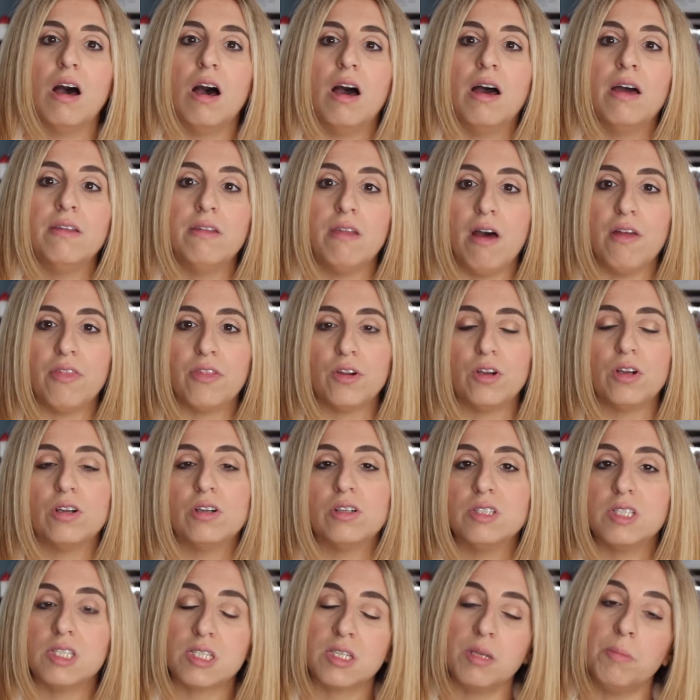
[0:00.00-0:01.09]

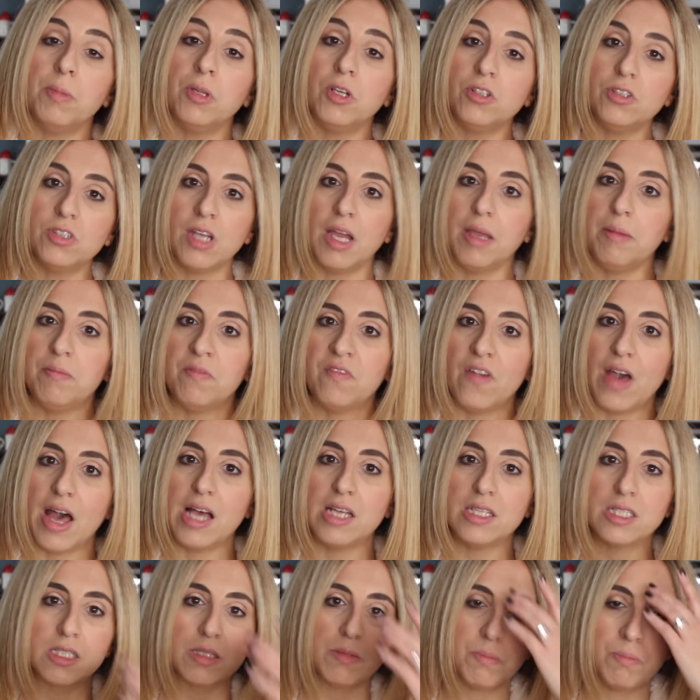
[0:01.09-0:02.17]
another similar type
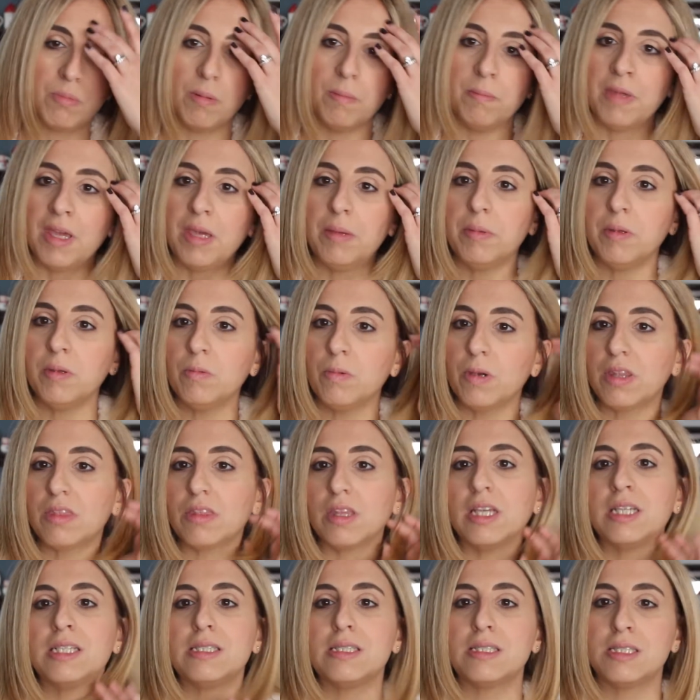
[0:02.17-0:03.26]
vest, but maybe with
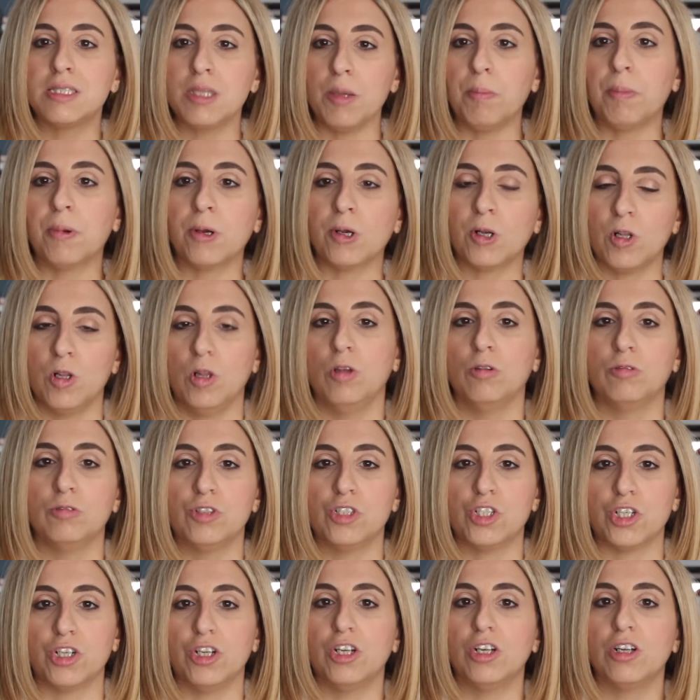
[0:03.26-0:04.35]
a zipper
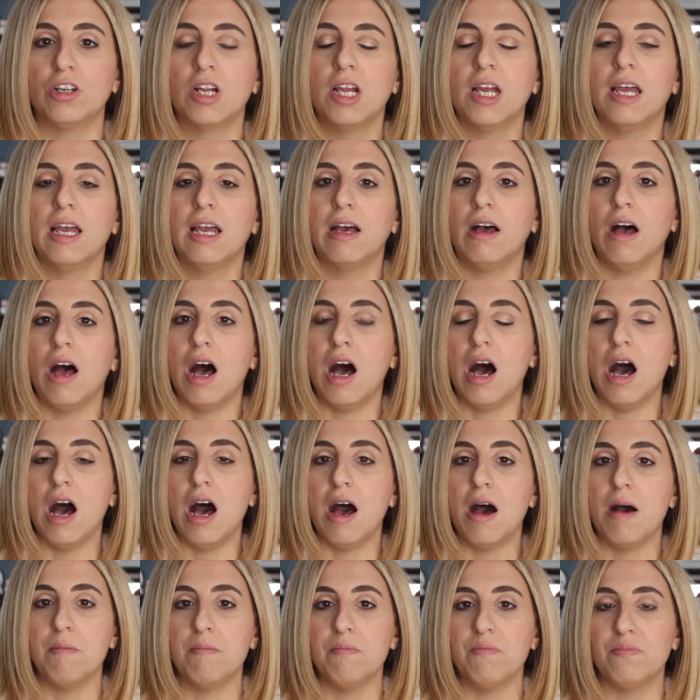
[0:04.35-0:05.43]
closure
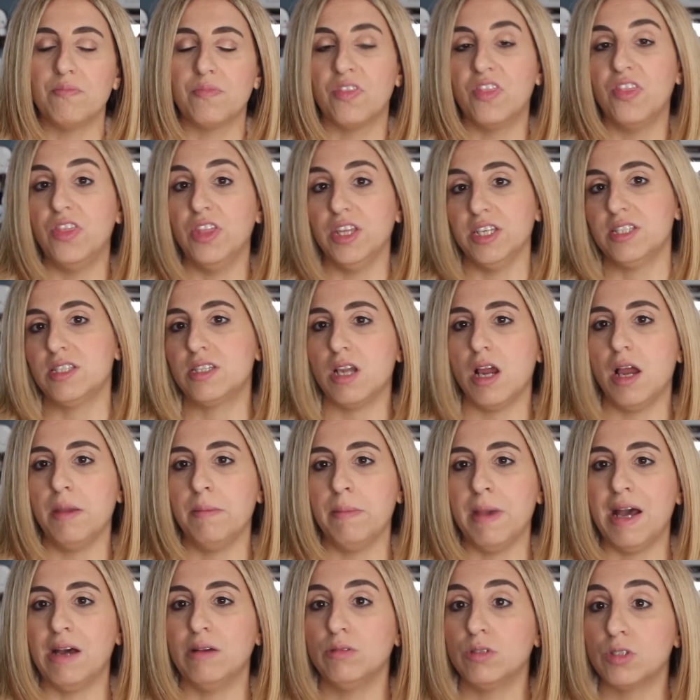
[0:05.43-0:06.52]
um, this time
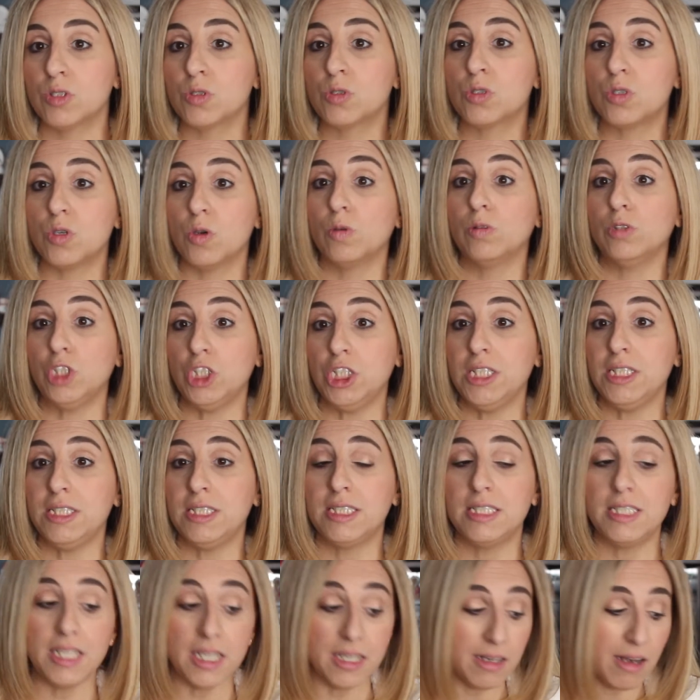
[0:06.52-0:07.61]
out. So she
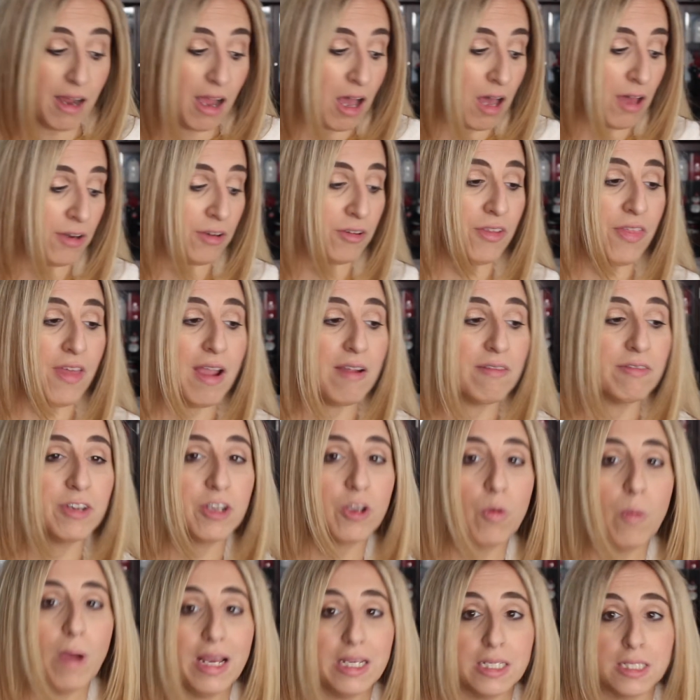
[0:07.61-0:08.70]
did honor that
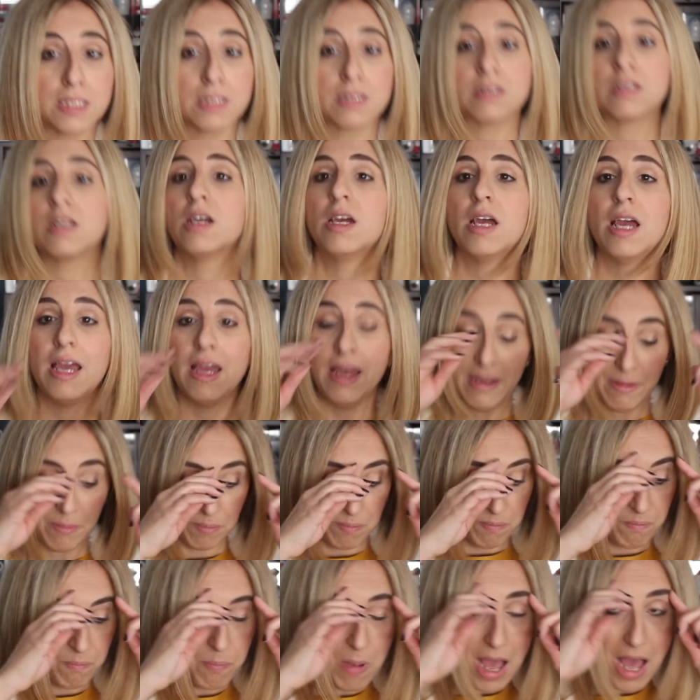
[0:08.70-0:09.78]
request.
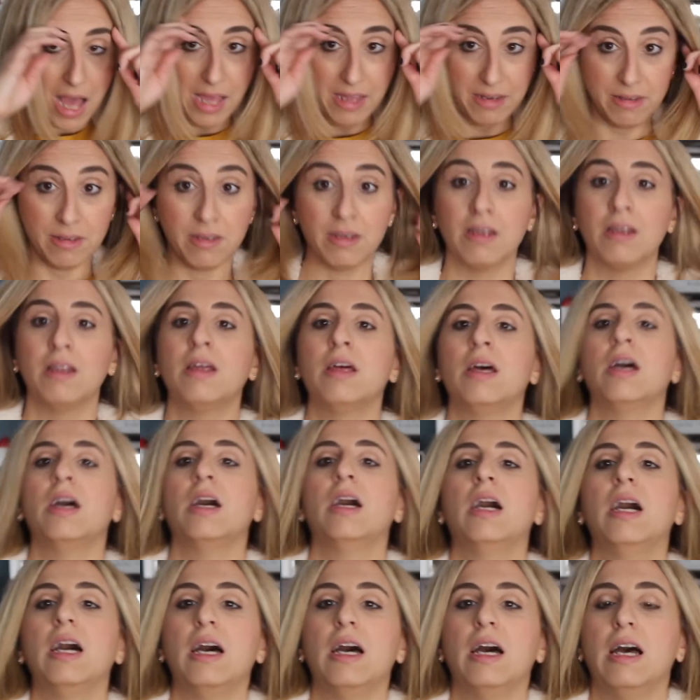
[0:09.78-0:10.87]
But
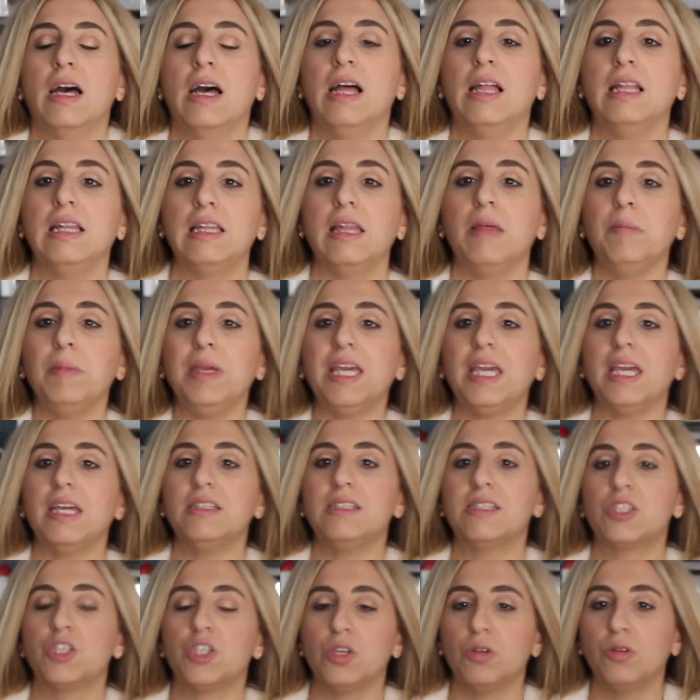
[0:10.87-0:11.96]
let me
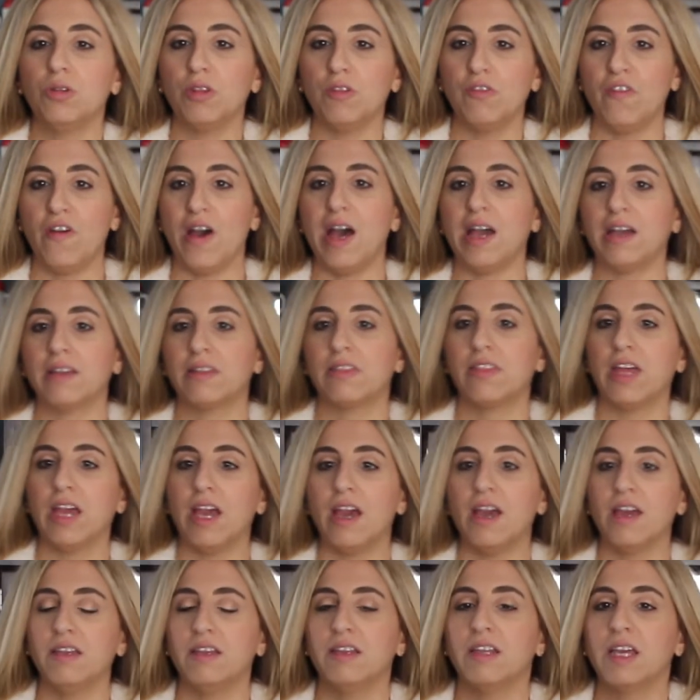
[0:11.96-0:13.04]
get to the fact
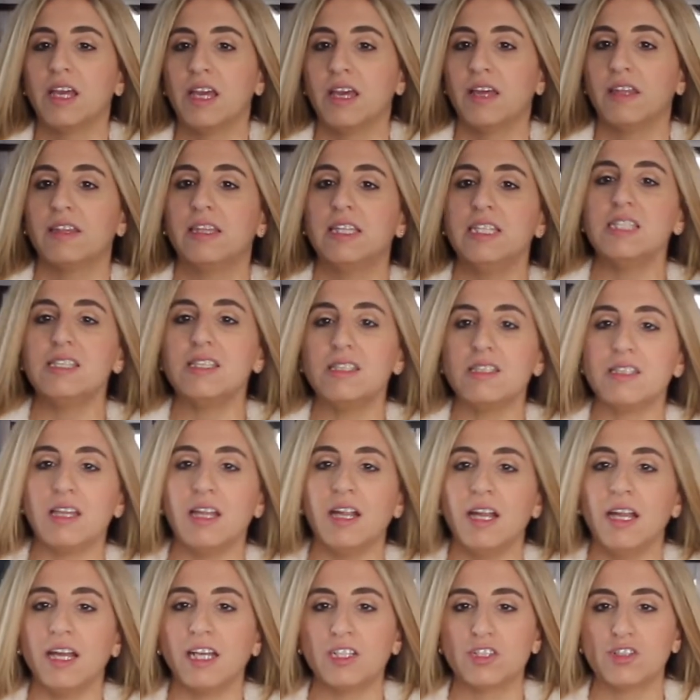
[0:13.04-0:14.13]
that this isn't
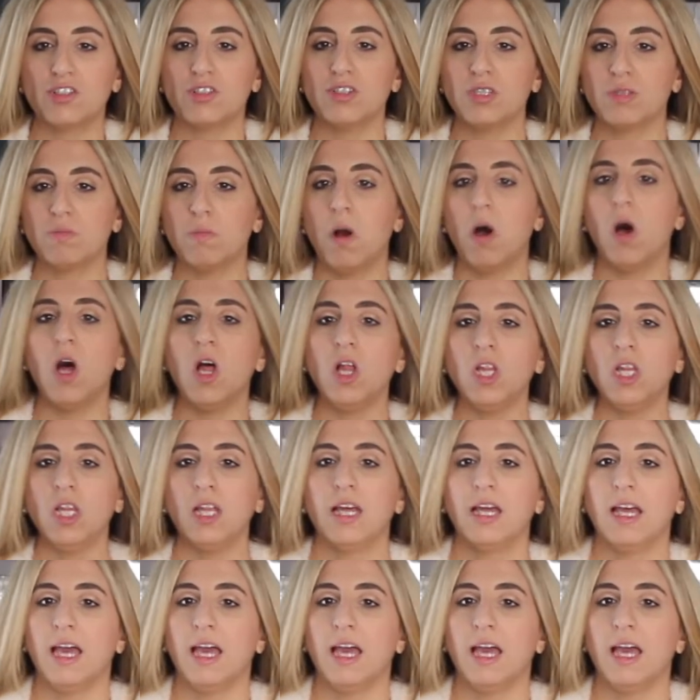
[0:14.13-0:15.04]
an extra small